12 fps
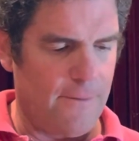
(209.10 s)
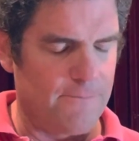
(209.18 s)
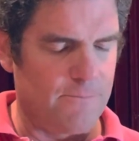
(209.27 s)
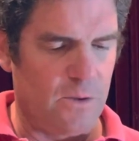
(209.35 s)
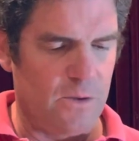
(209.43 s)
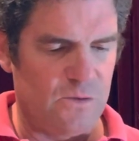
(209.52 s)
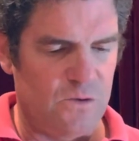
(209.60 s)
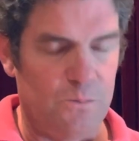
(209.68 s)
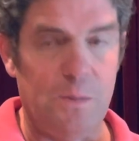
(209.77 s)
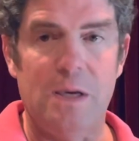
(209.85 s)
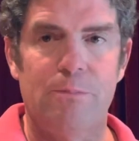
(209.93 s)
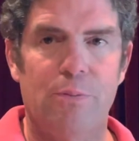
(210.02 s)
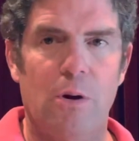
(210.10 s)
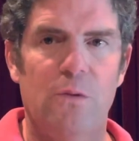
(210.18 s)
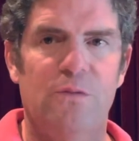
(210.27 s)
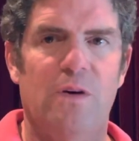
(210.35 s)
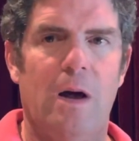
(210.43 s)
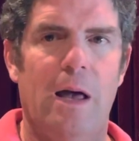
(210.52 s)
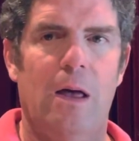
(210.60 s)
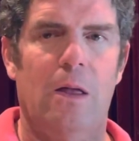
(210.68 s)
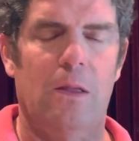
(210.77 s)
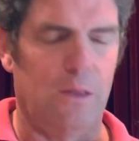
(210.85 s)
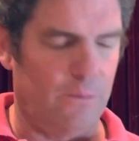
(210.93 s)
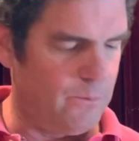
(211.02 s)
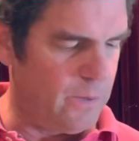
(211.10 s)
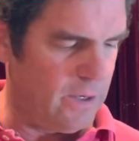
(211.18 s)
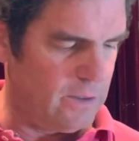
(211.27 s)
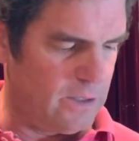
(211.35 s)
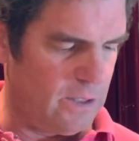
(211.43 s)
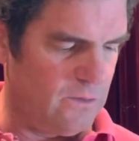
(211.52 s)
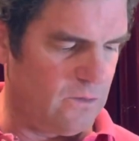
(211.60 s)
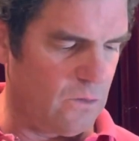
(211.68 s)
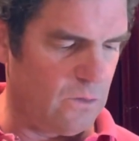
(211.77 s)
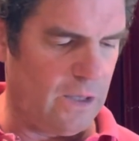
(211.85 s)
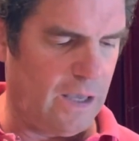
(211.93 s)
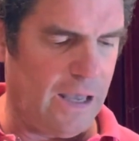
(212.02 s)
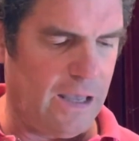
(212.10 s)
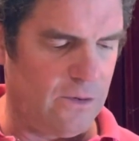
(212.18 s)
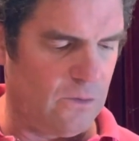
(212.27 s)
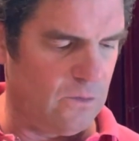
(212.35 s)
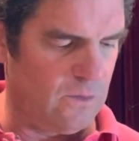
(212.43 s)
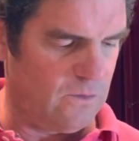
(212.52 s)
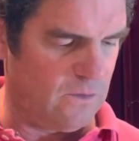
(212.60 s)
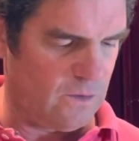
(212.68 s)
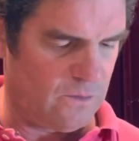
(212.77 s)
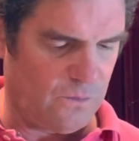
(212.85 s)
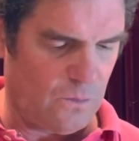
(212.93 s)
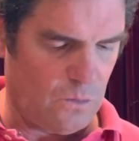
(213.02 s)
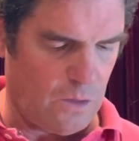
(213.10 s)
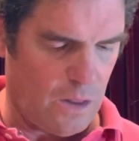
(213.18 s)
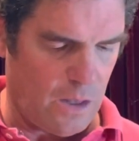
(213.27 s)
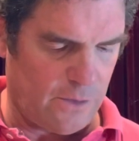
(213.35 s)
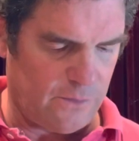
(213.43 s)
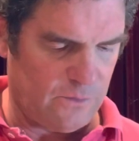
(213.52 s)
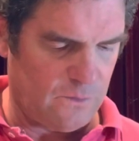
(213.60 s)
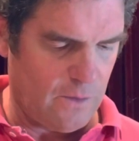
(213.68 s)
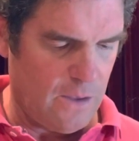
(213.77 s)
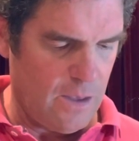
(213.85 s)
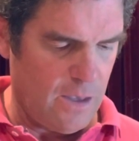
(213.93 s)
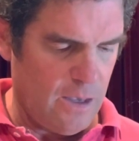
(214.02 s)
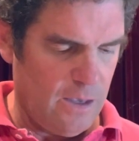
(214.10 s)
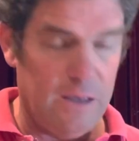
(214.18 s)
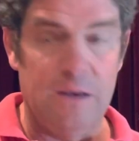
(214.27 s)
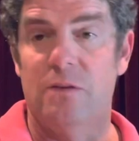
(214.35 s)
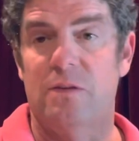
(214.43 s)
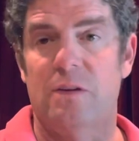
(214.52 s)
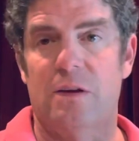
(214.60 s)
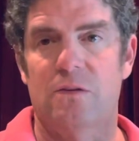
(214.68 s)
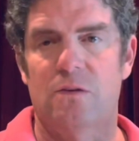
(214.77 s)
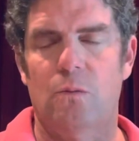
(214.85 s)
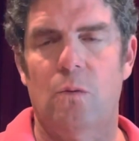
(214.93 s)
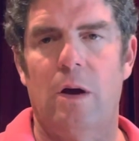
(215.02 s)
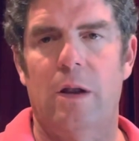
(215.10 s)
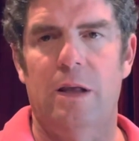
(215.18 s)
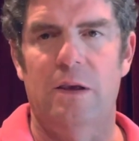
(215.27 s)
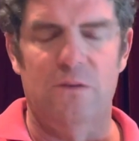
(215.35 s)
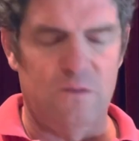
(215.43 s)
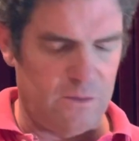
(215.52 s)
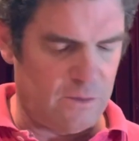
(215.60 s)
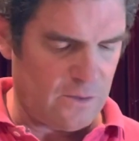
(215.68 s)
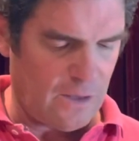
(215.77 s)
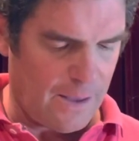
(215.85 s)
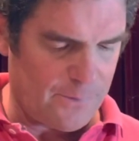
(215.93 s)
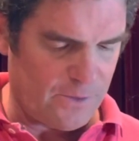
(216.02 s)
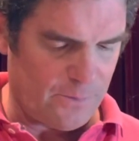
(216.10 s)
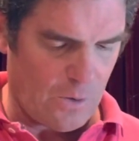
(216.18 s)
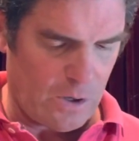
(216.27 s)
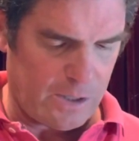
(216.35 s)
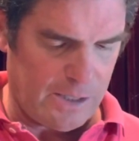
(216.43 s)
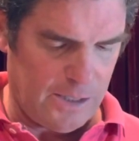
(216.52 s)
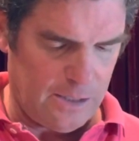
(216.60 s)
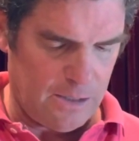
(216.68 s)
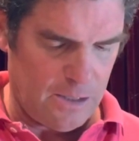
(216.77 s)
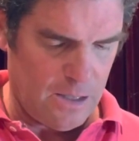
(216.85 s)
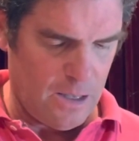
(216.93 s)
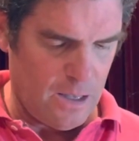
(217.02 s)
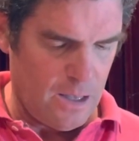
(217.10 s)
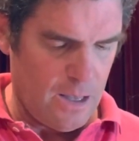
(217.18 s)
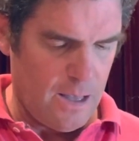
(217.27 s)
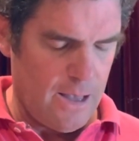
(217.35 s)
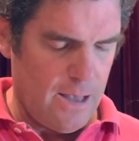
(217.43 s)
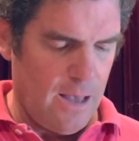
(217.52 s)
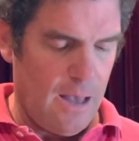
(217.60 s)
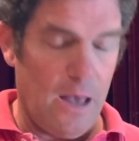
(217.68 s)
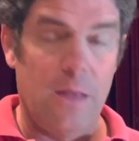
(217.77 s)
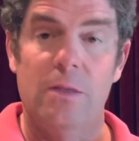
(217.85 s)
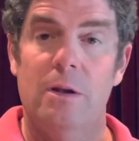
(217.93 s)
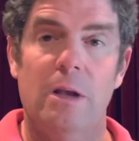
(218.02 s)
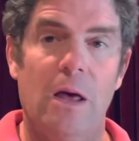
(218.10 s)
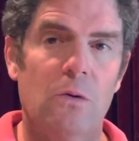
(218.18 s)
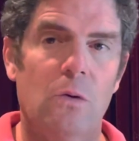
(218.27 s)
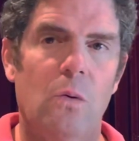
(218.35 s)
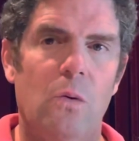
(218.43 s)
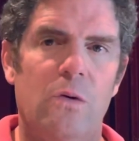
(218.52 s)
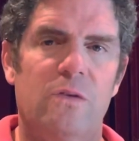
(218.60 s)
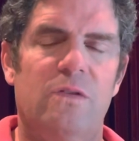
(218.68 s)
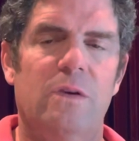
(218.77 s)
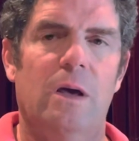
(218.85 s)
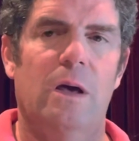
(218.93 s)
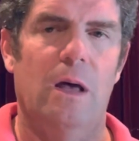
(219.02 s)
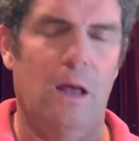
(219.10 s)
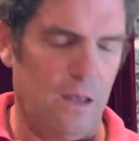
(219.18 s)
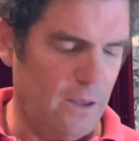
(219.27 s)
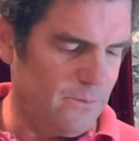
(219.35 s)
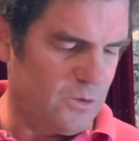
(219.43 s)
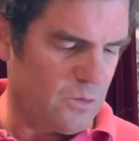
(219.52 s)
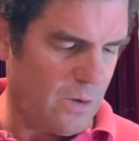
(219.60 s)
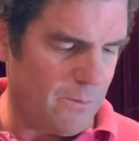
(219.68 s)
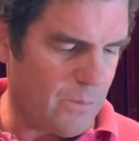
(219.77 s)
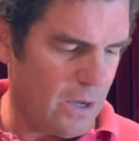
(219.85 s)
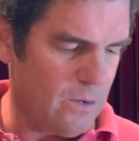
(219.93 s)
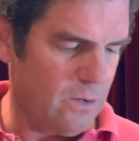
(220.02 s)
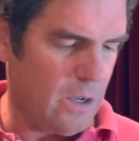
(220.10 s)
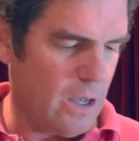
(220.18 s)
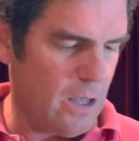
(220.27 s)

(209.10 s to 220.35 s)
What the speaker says: speed profile, but can certainly handle the six furlongs. He's 6-1. He's at the top of the market. And another horse that trained by